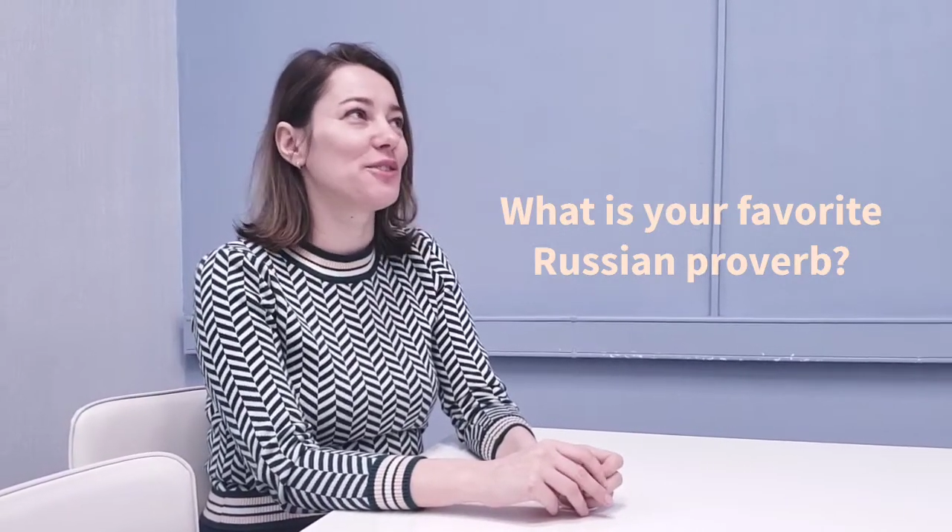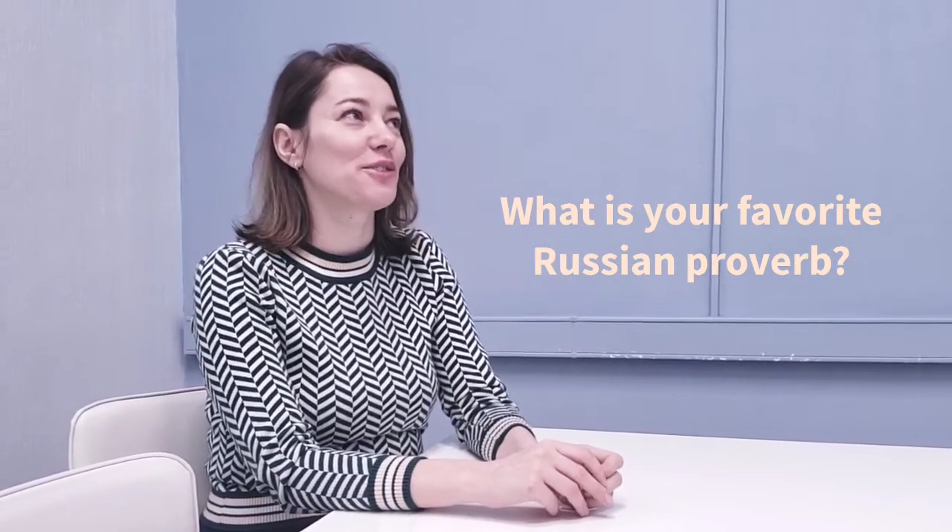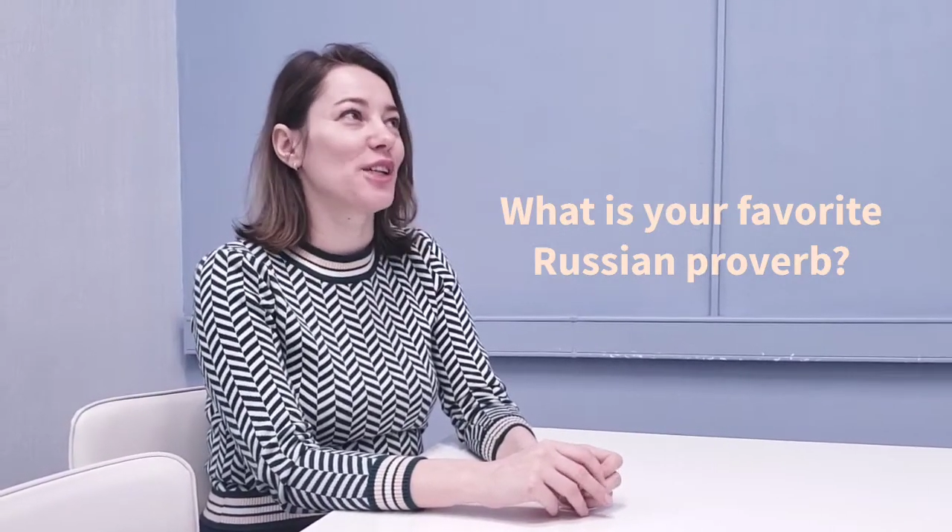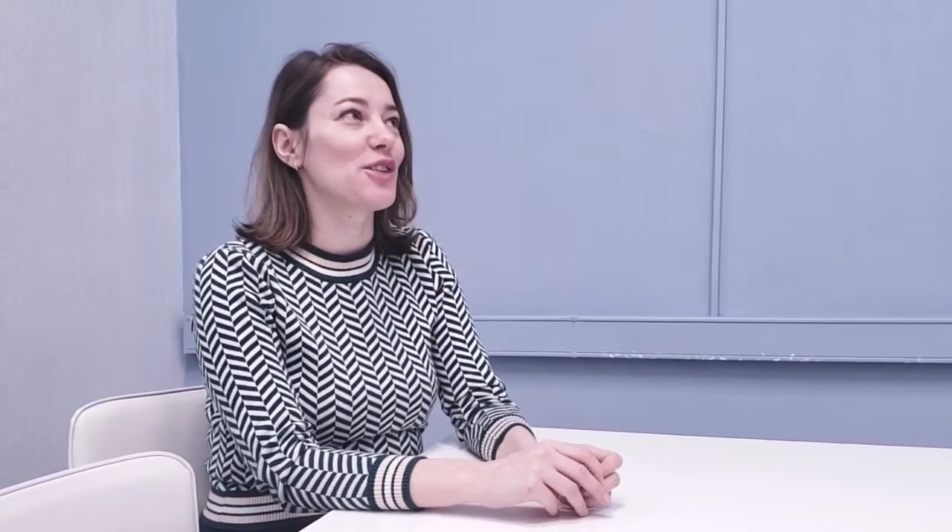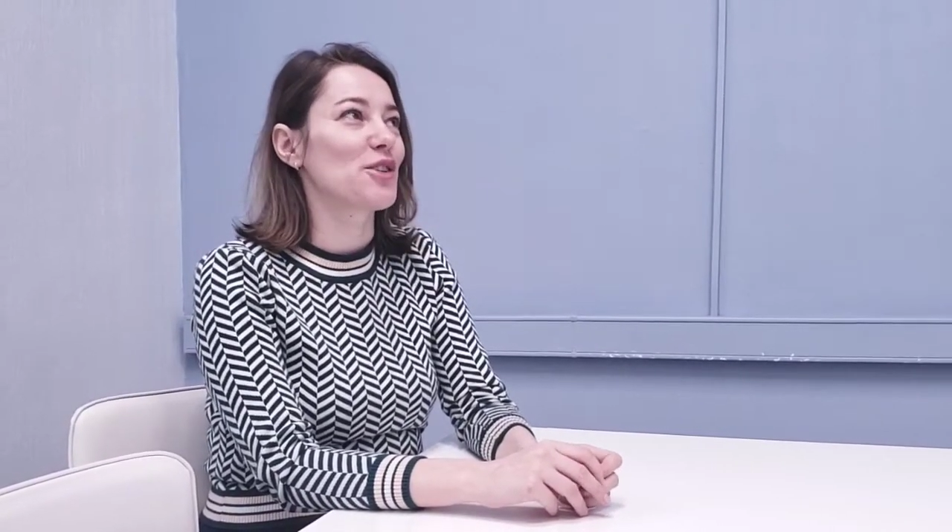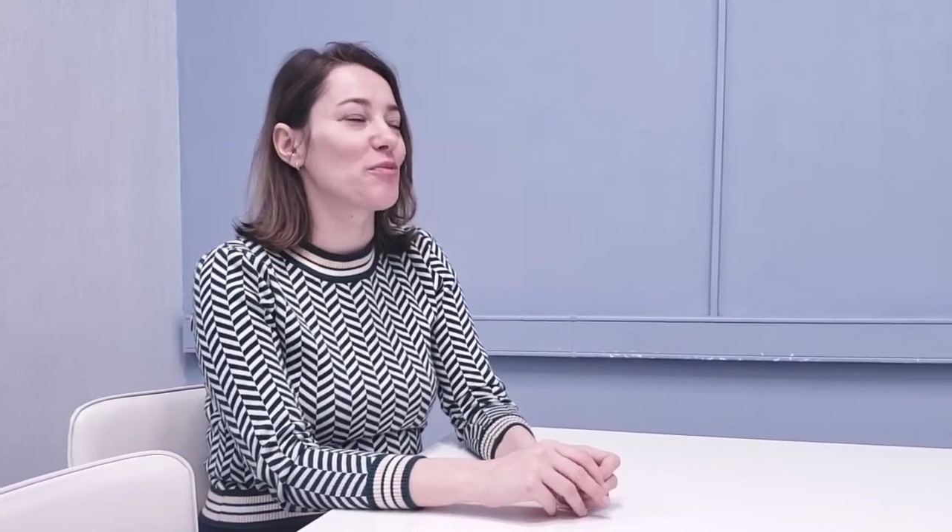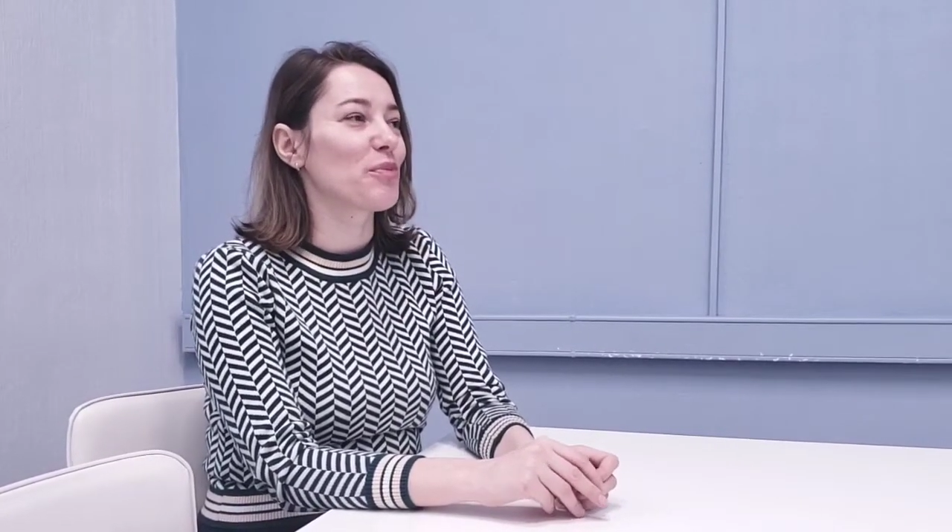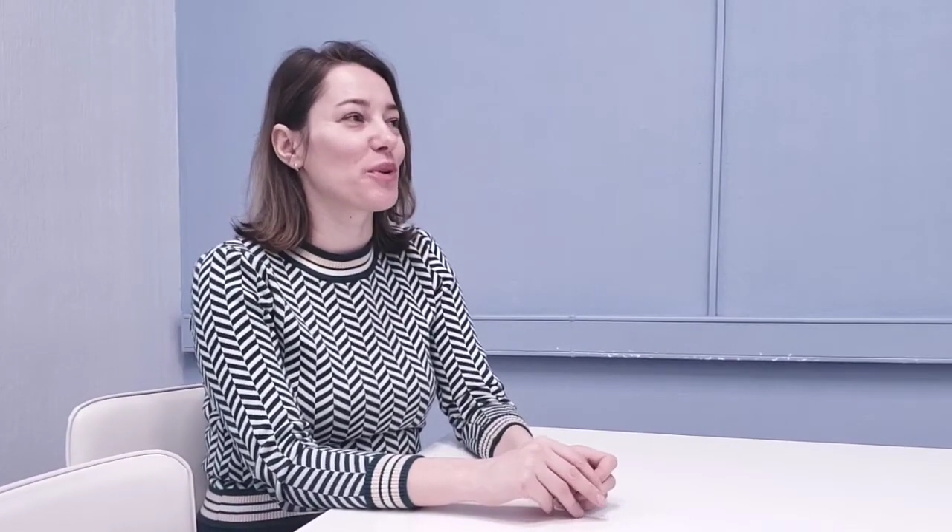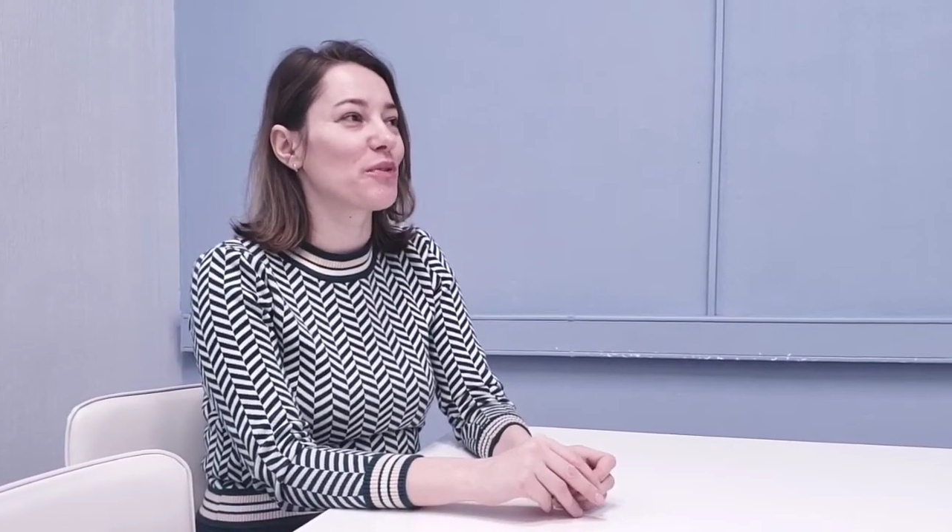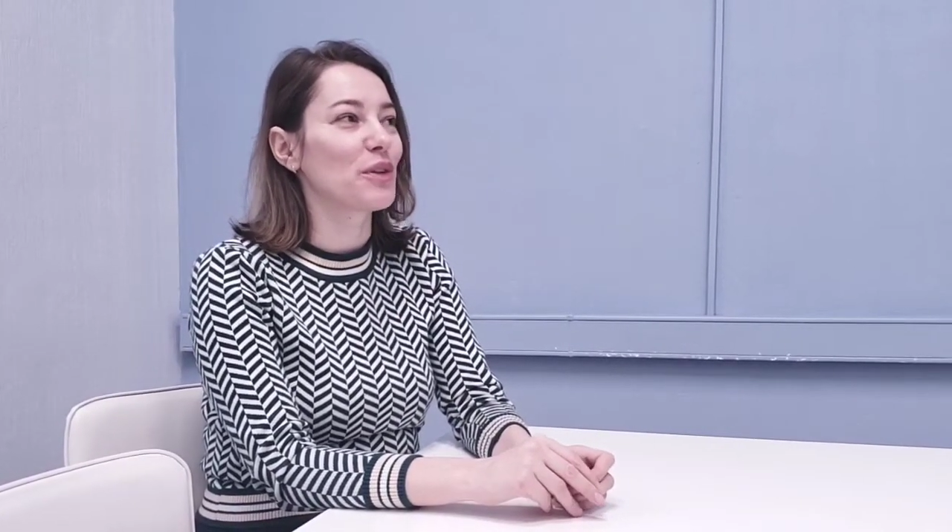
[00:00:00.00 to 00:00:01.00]
Russian
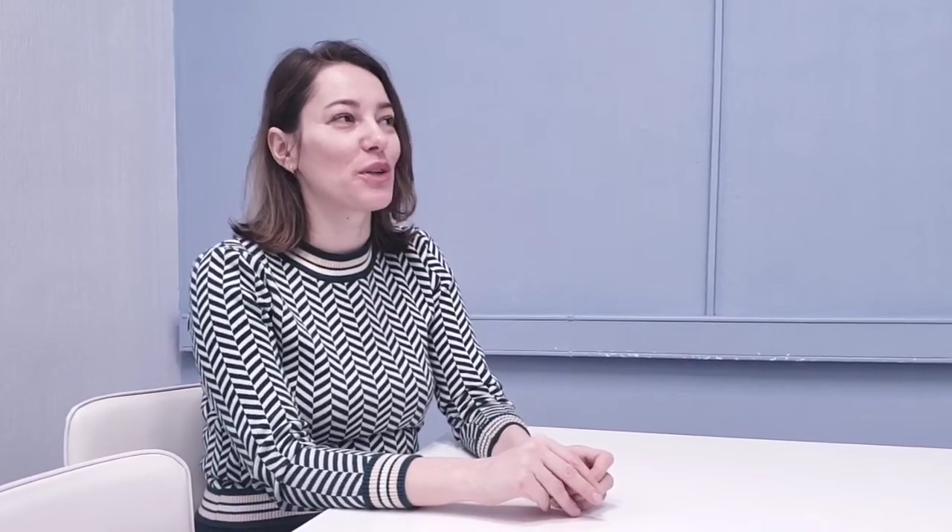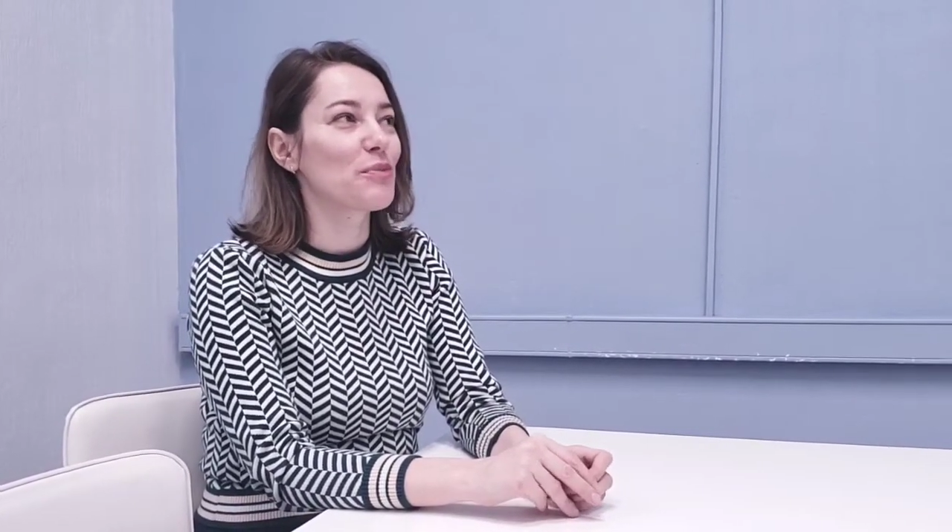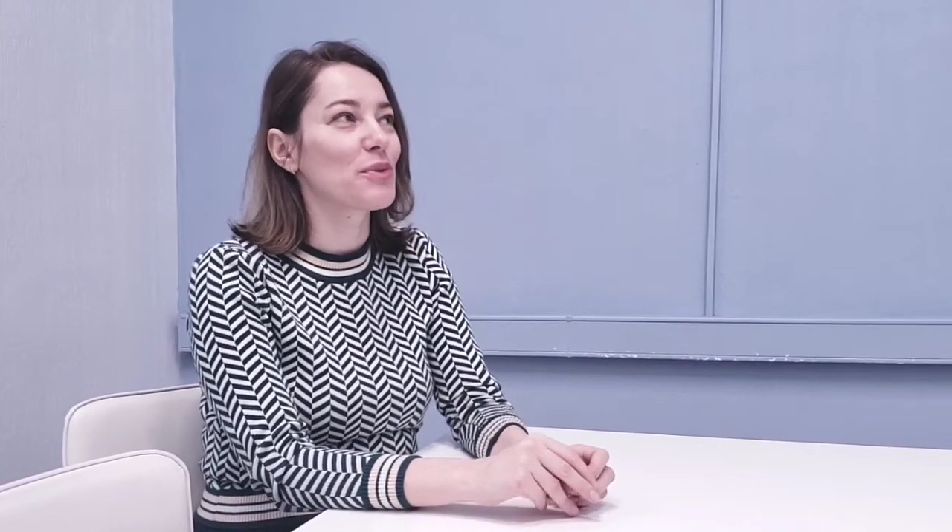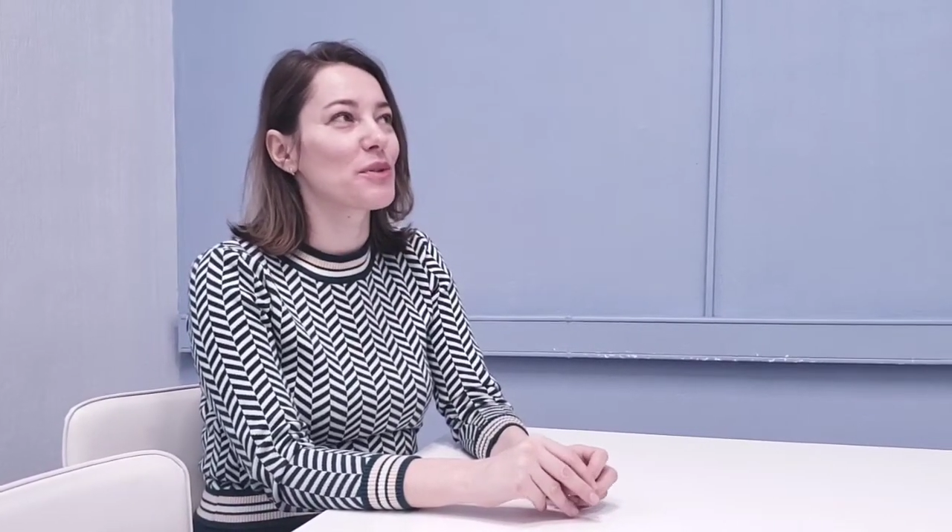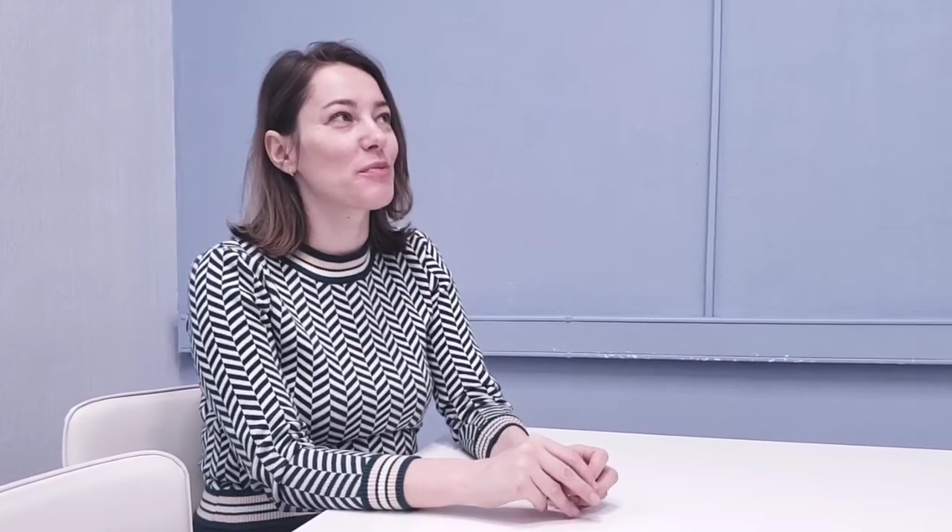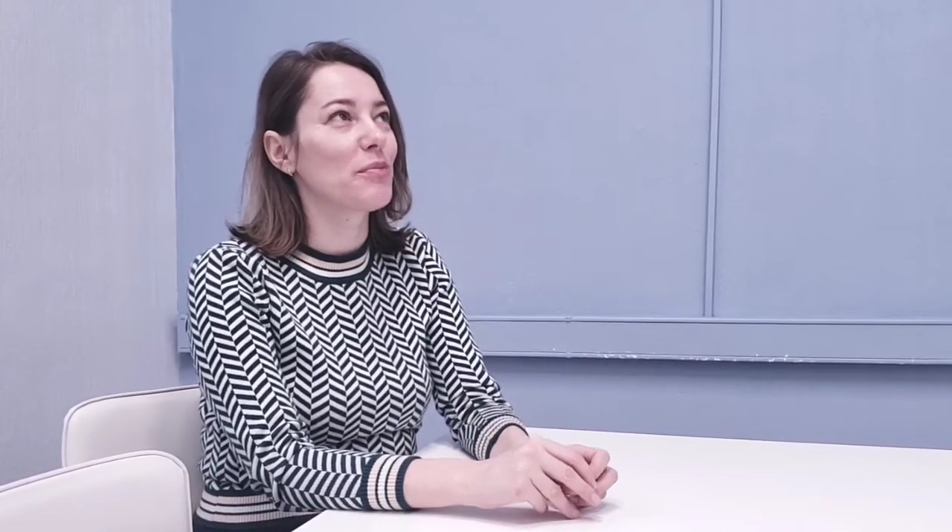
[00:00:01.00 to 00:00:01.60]
proverbs,